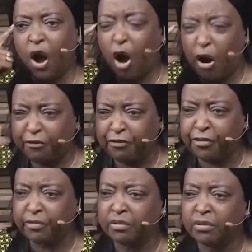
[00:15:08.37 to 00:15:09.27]

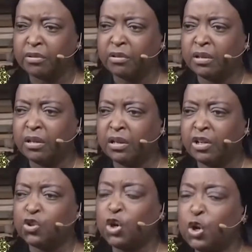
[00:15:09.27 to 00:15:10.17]
Often.
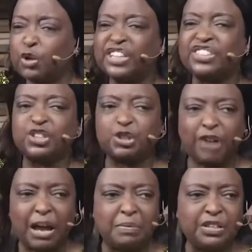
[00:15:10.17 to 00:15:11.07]
So Luke is
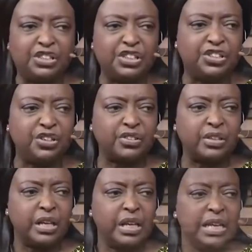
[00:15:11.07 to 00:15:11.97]
describing Jesus.